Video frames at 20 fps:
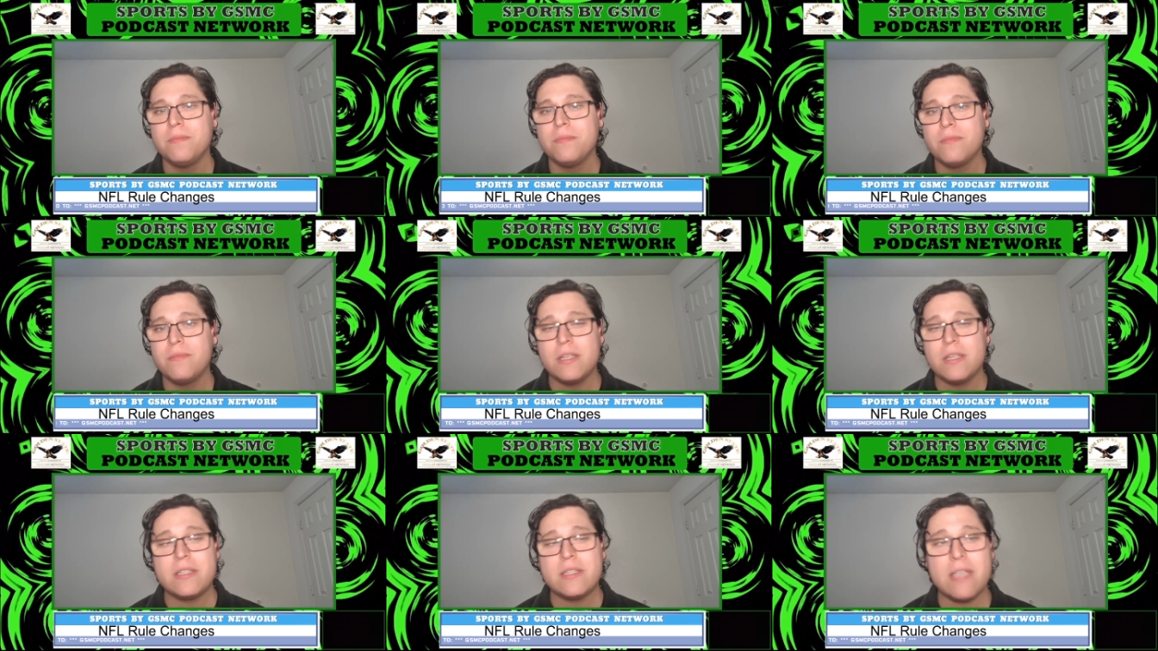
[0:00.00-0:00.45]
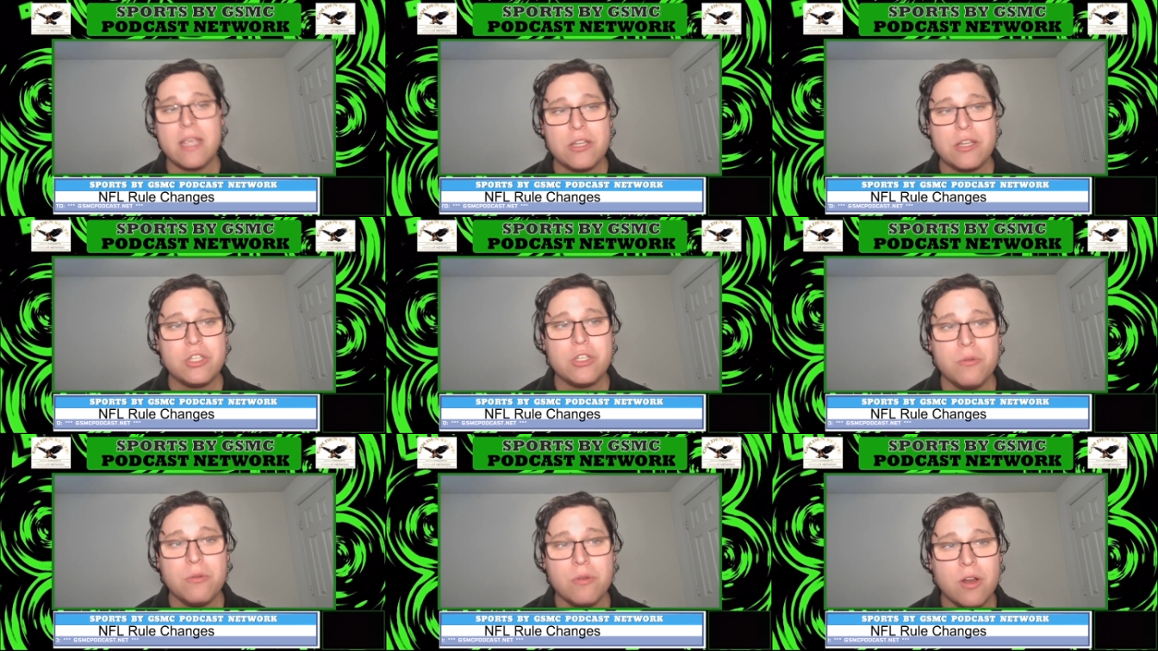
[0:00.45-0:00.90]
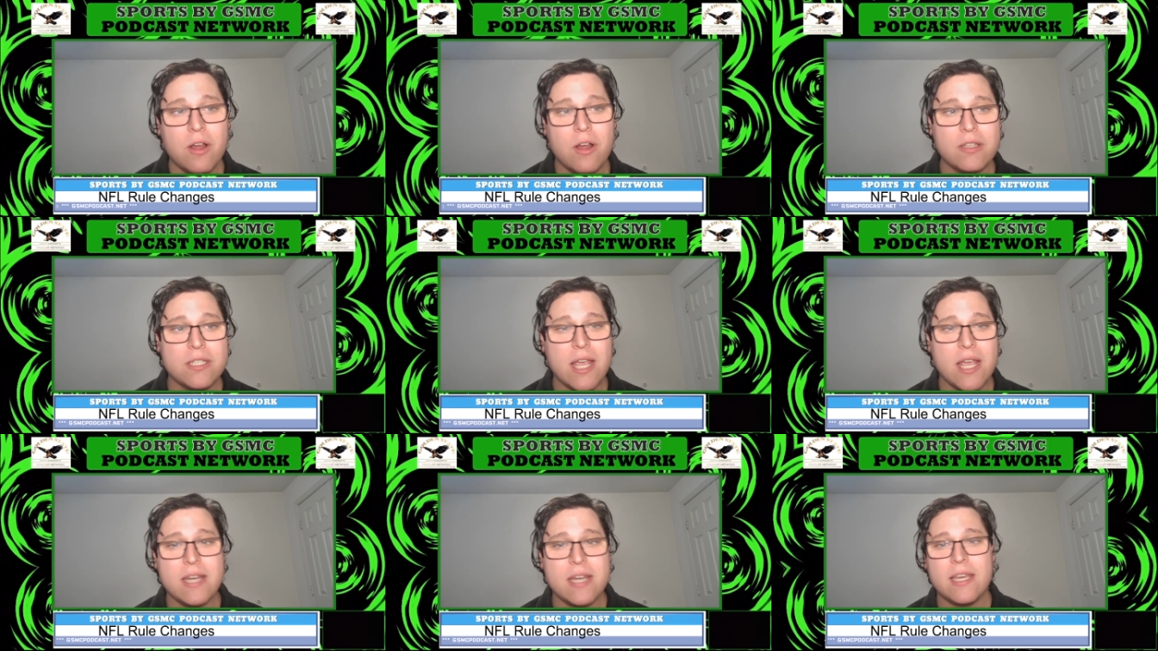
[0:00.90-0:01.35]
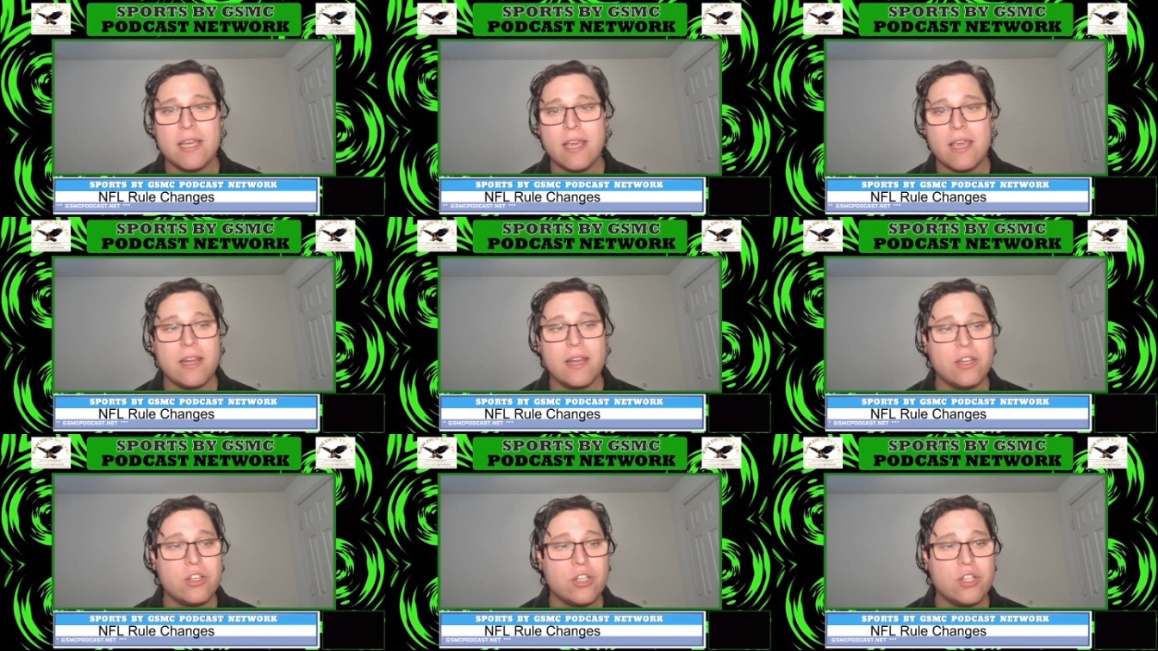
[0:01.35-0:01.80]
The Saints do an onside kick,
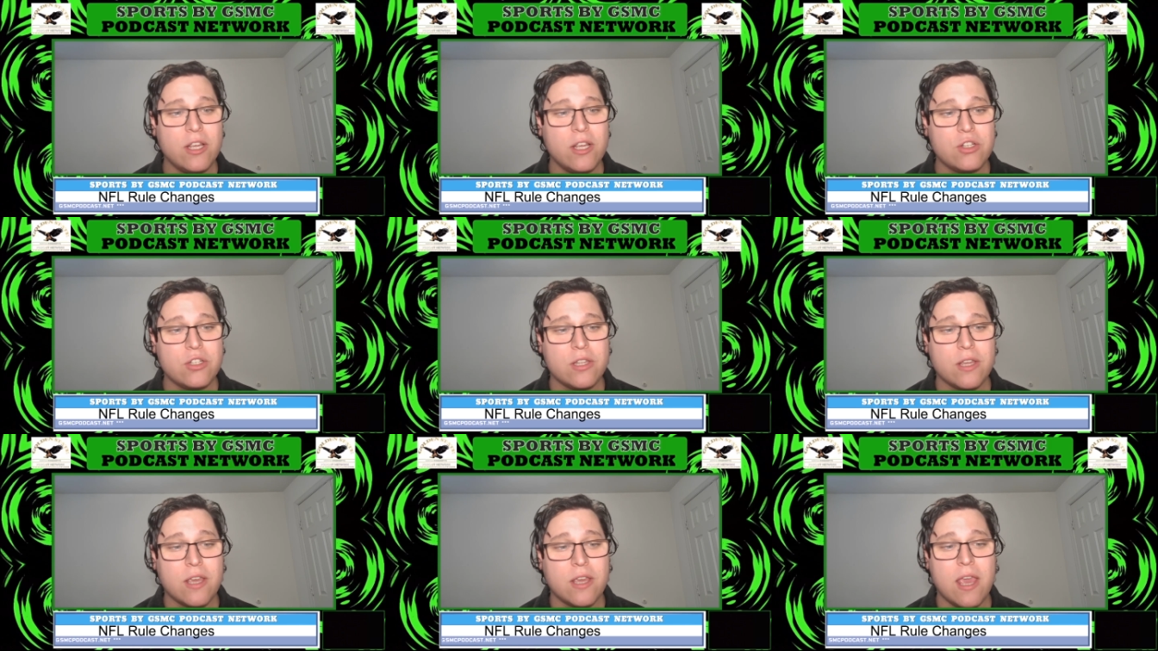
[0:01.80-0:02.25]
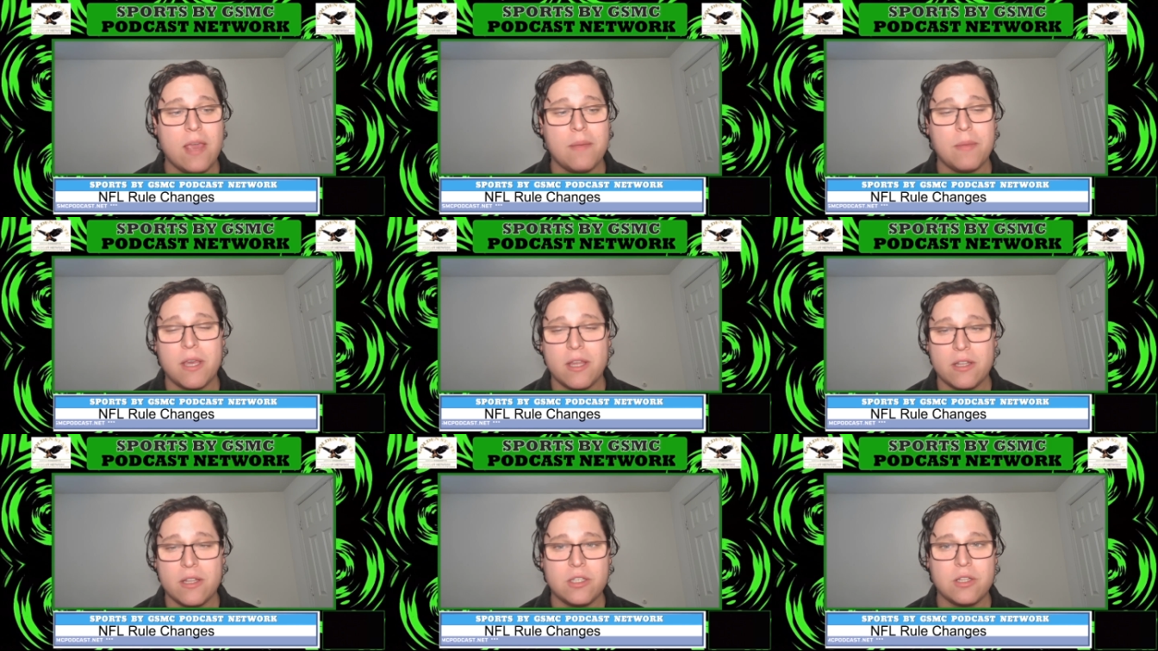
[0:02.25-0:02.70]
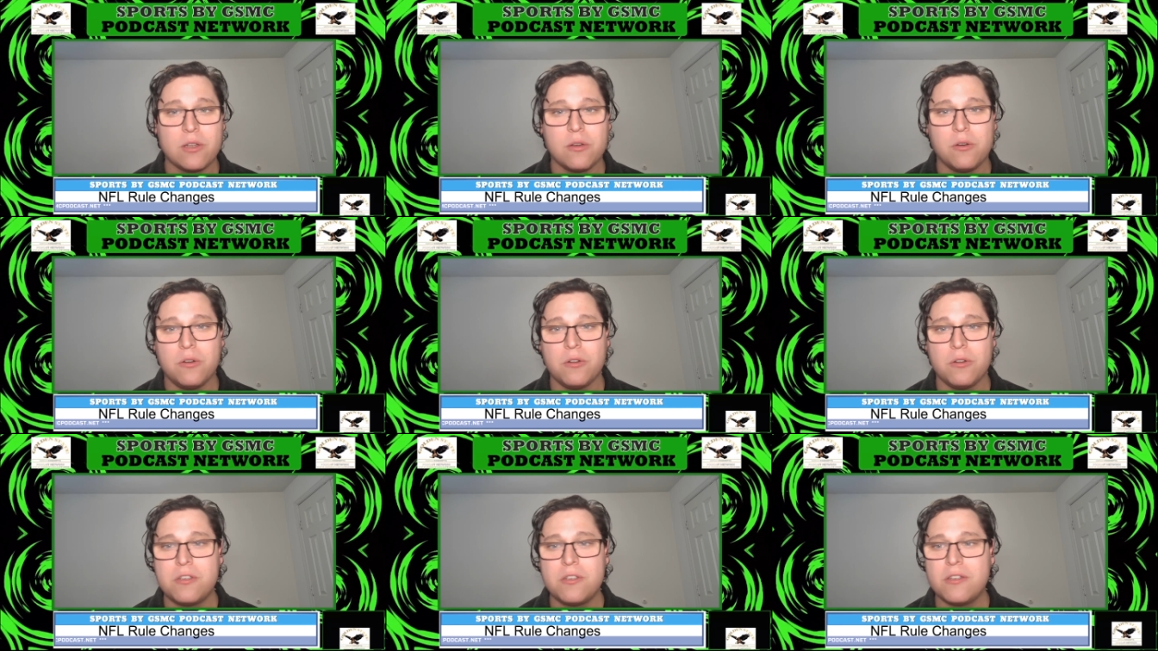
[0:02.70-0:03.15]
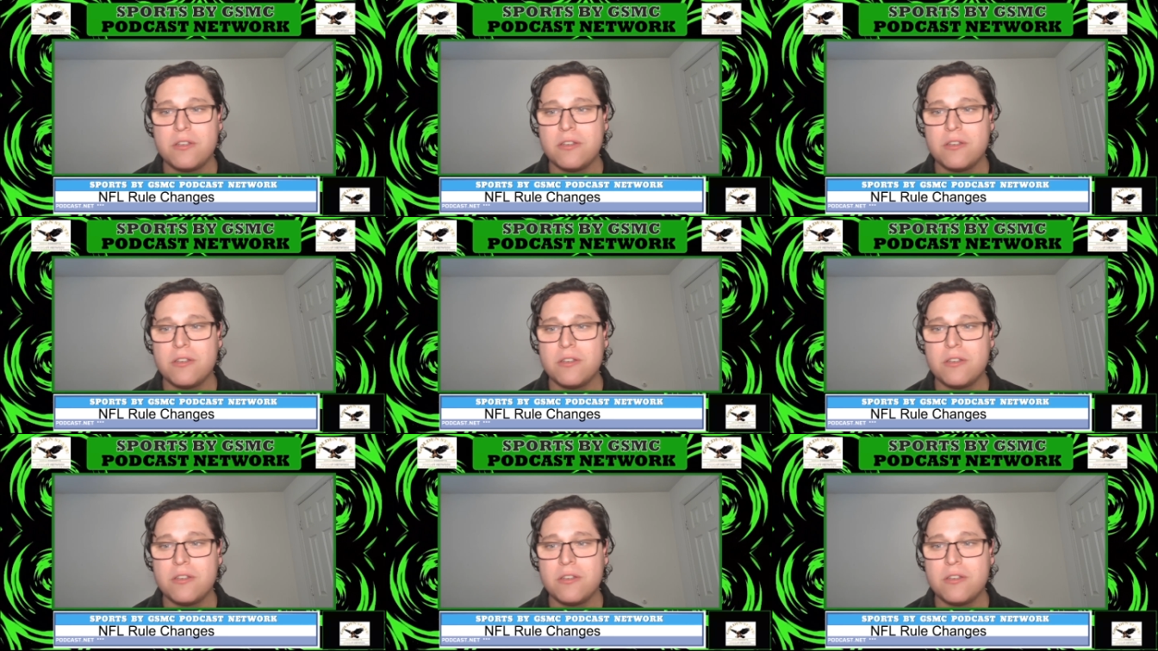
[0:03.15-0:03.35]
and it changes the game against the Colts.